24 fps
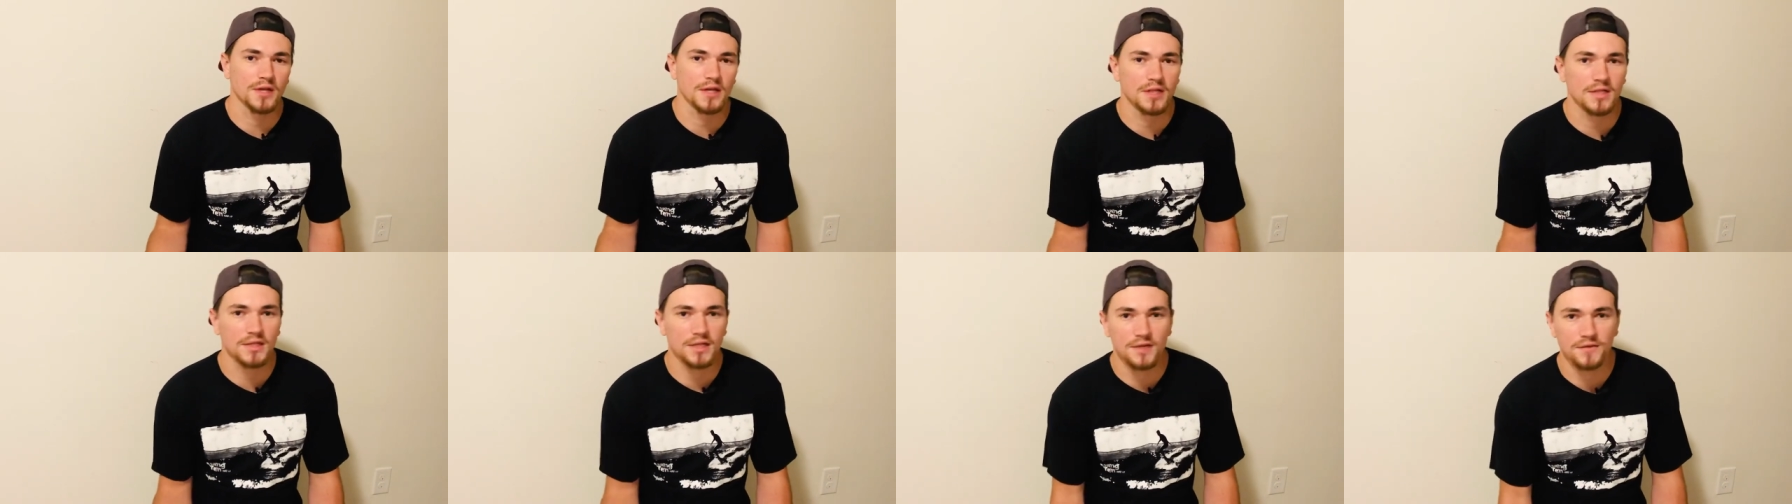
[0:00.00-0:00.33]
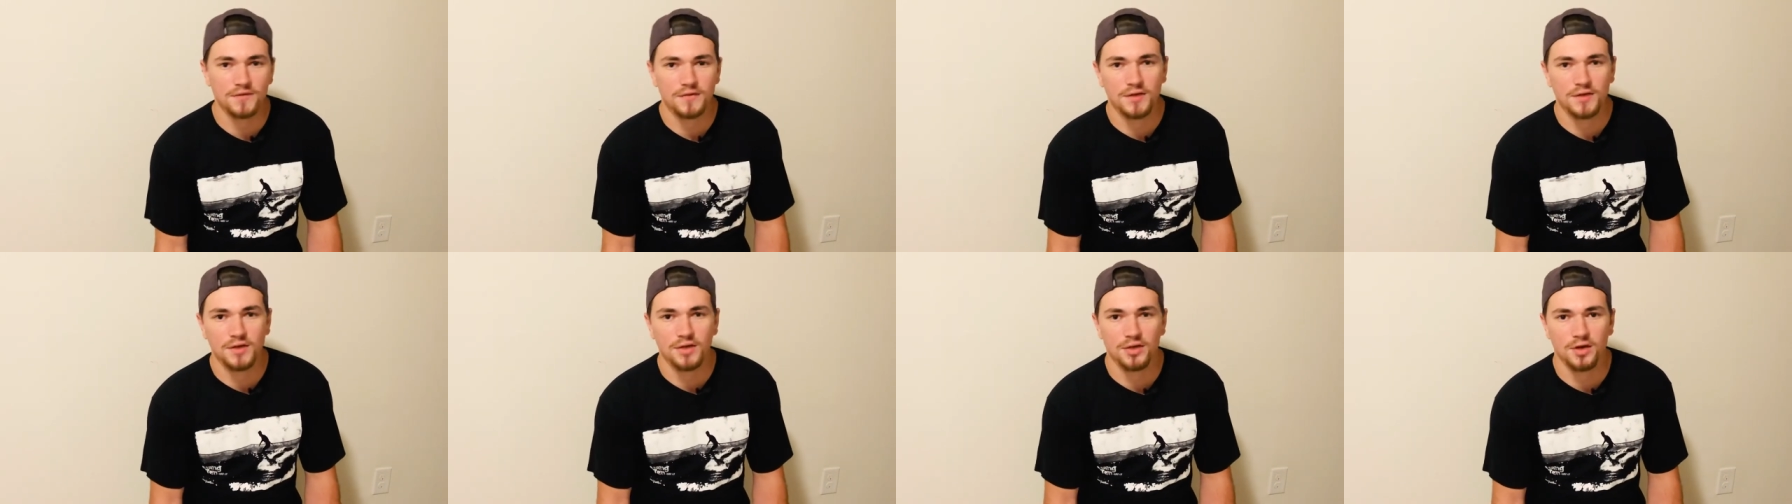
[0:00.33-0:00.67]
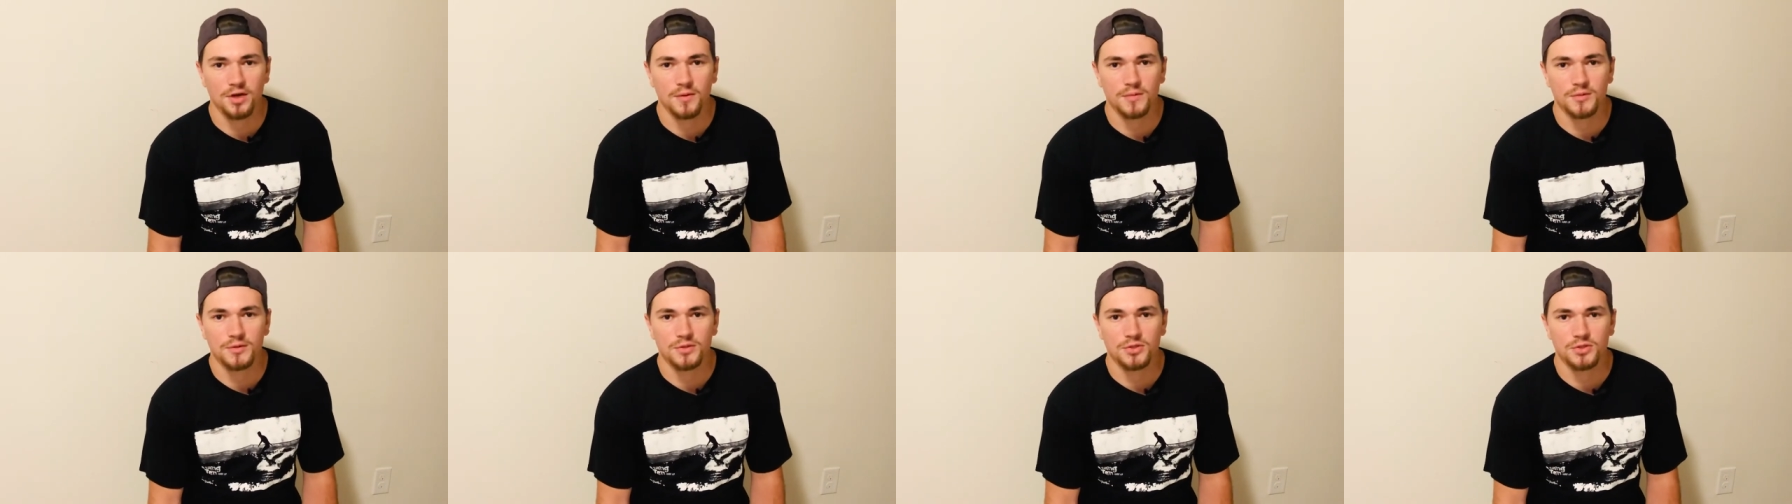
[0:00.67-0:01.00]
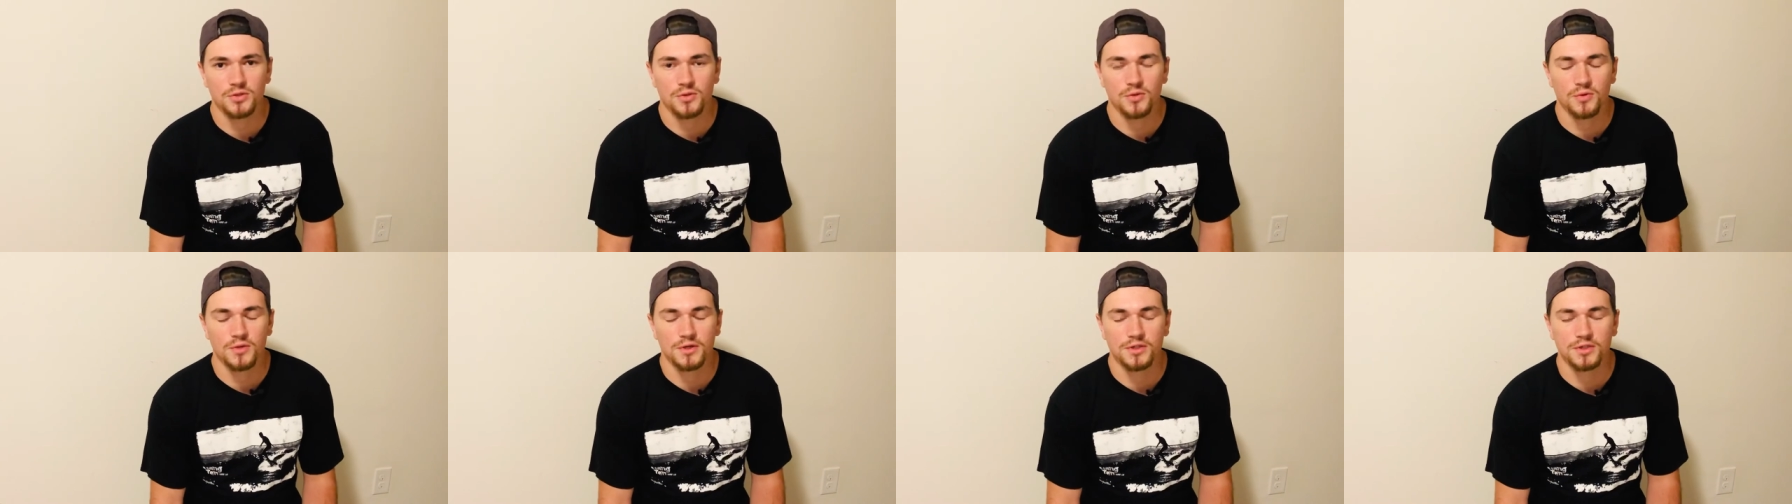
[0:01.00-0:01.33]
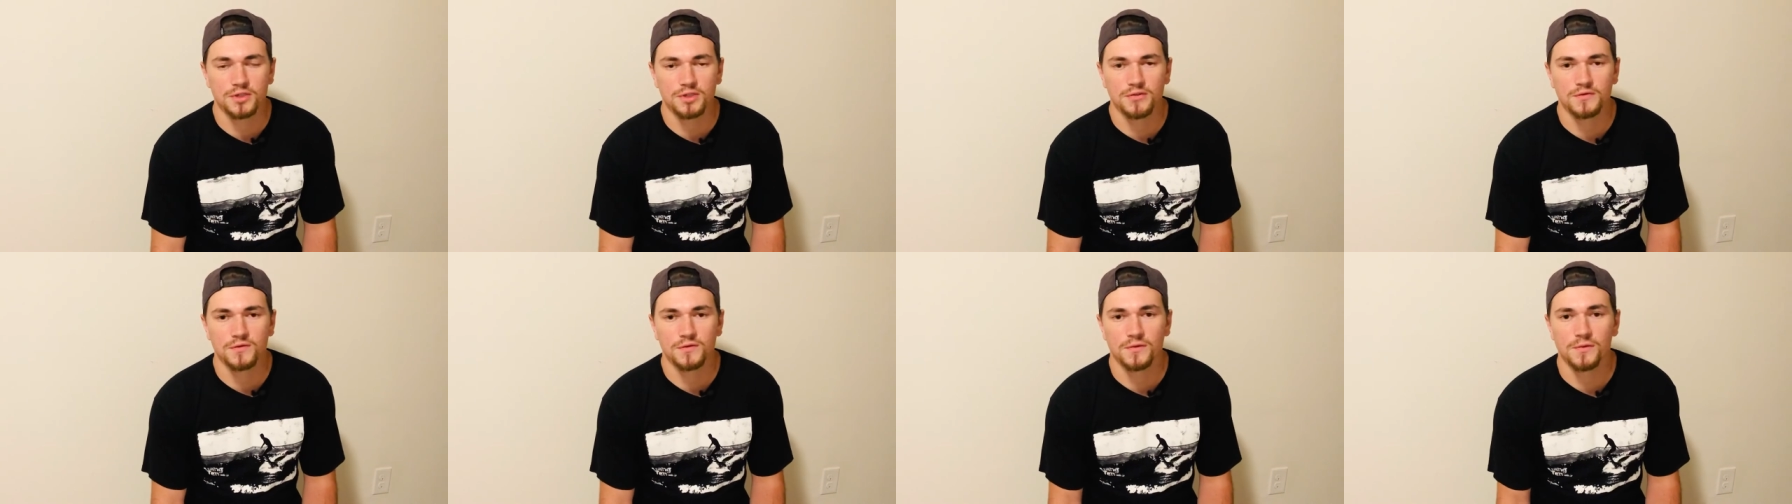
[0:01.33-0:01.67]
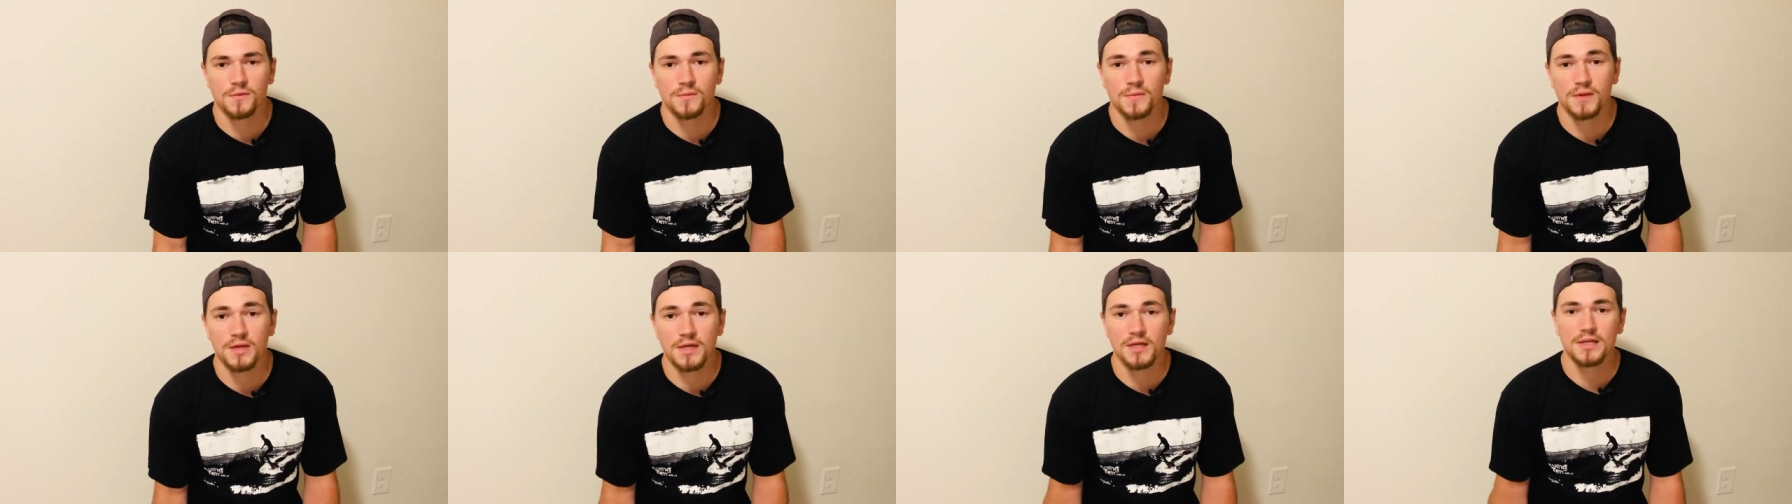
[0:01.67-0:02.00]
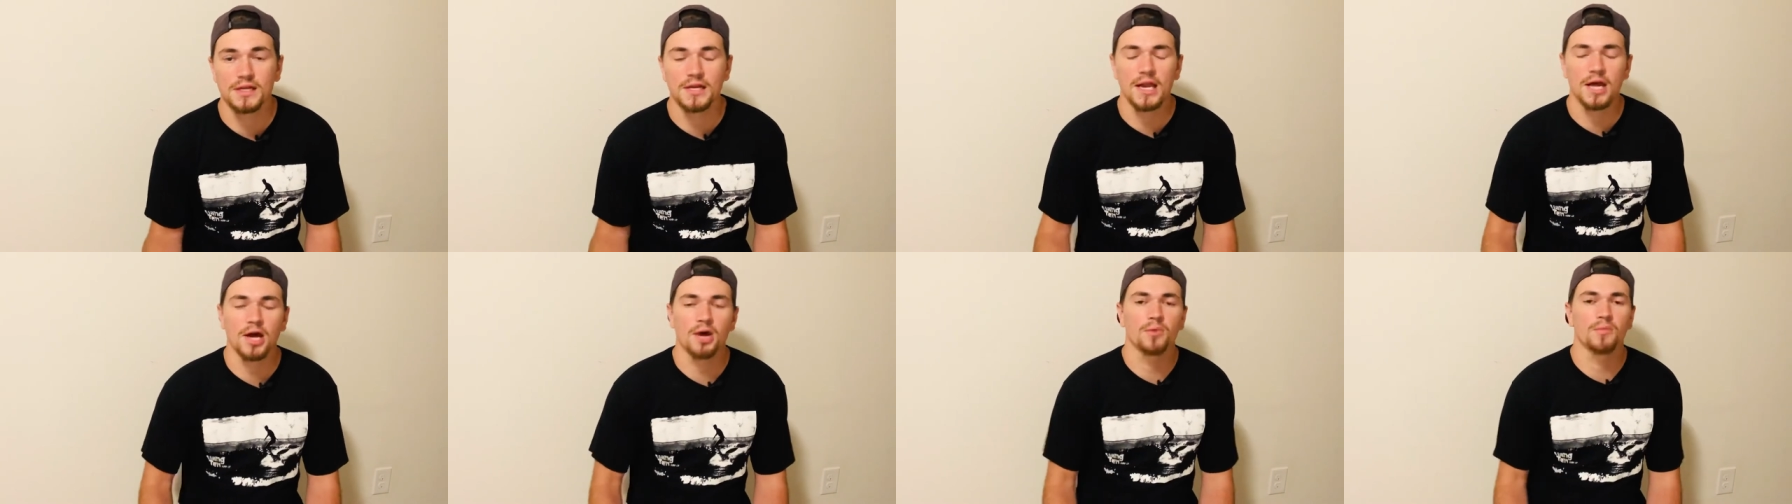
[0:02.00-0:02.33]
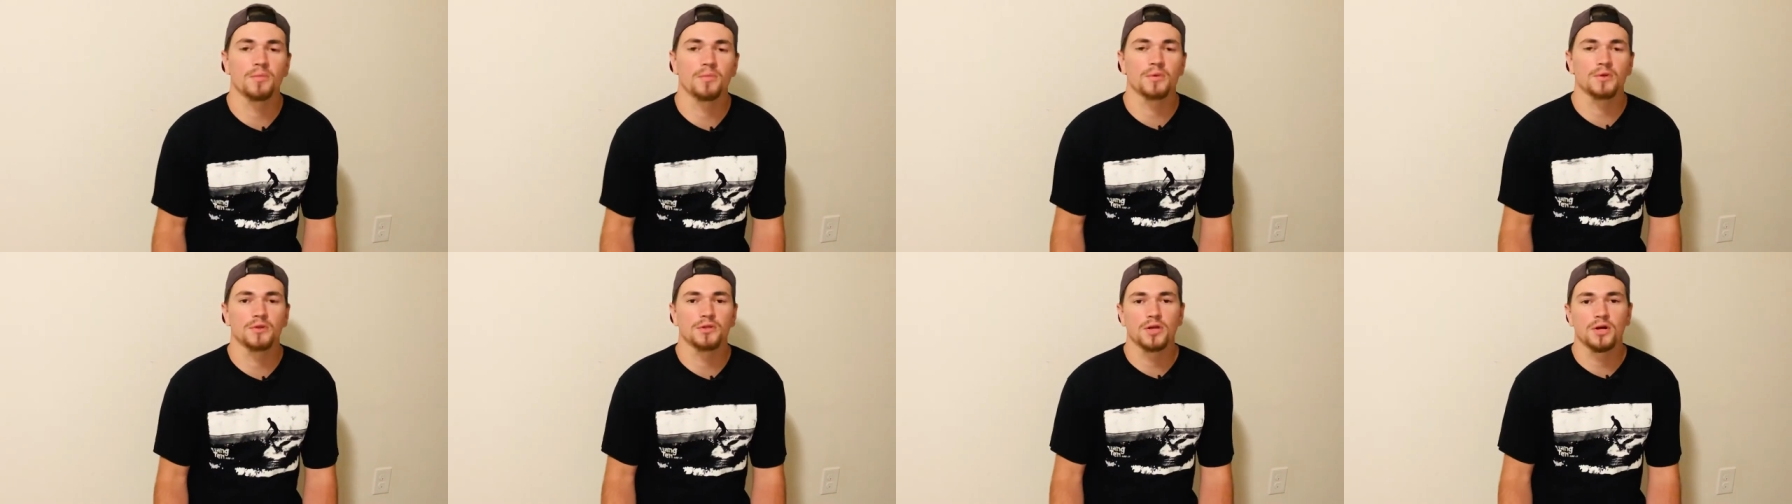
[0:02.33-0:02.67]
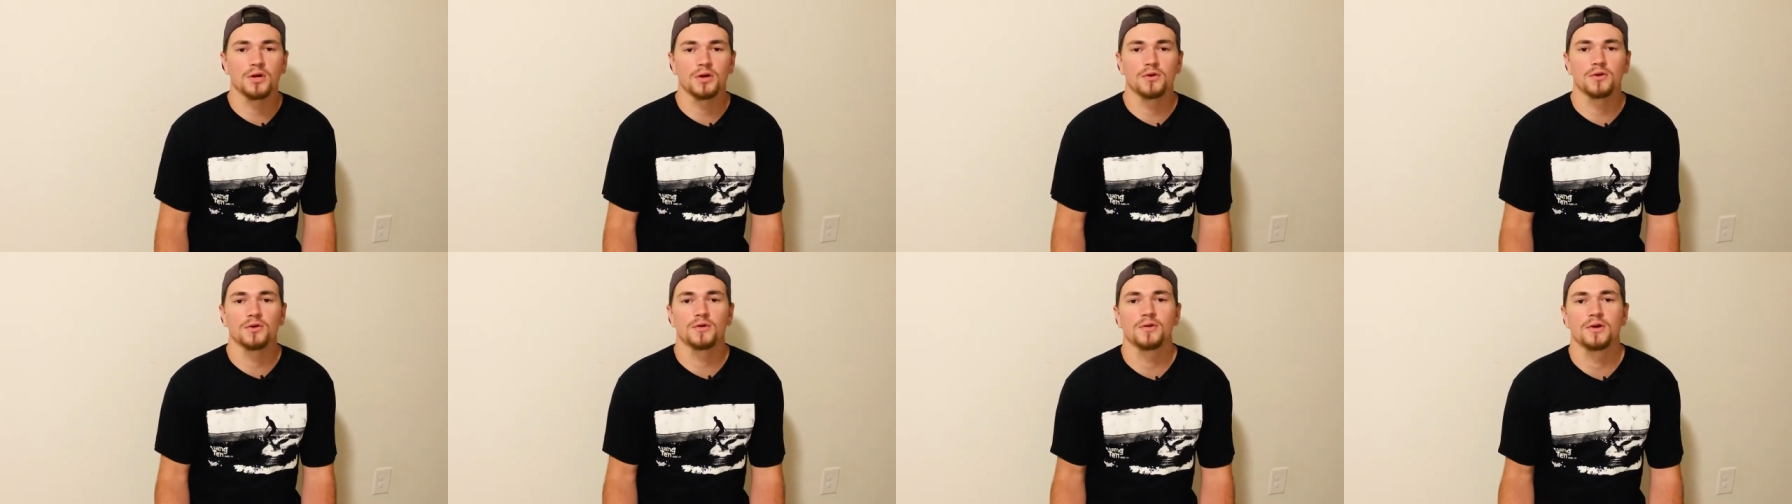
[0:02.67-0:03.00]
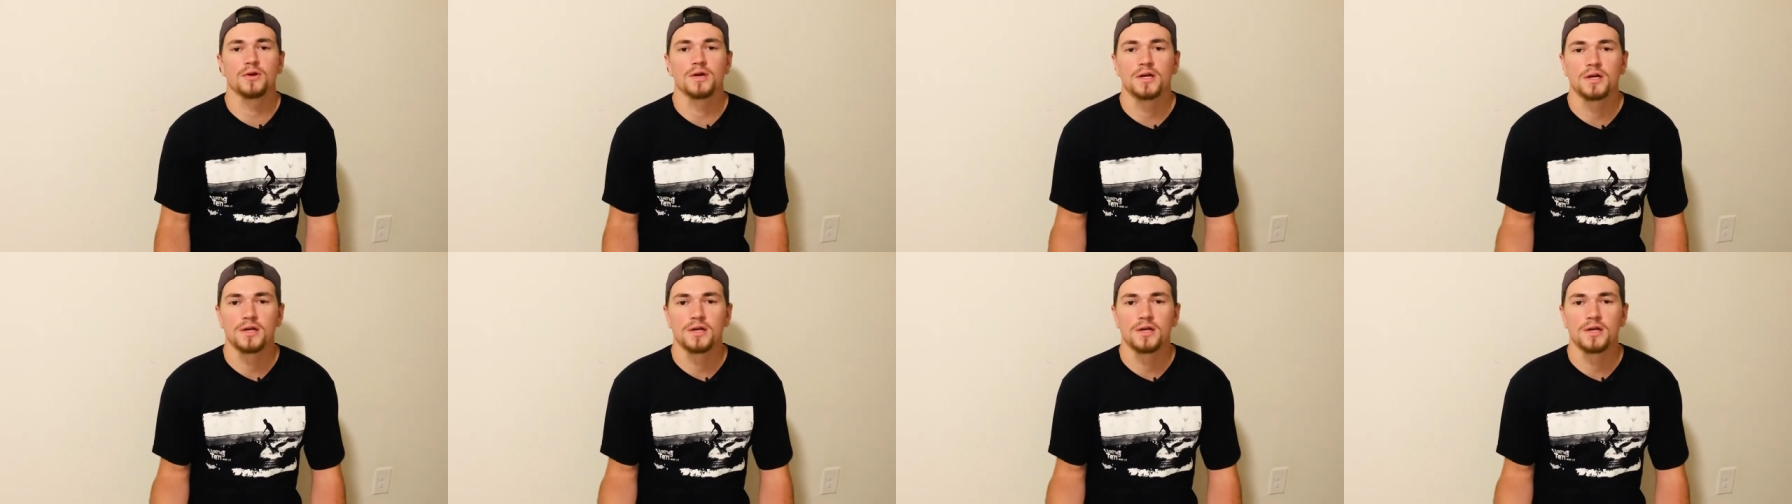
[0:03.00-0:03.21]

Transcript: and leave any comments or questions for me down below.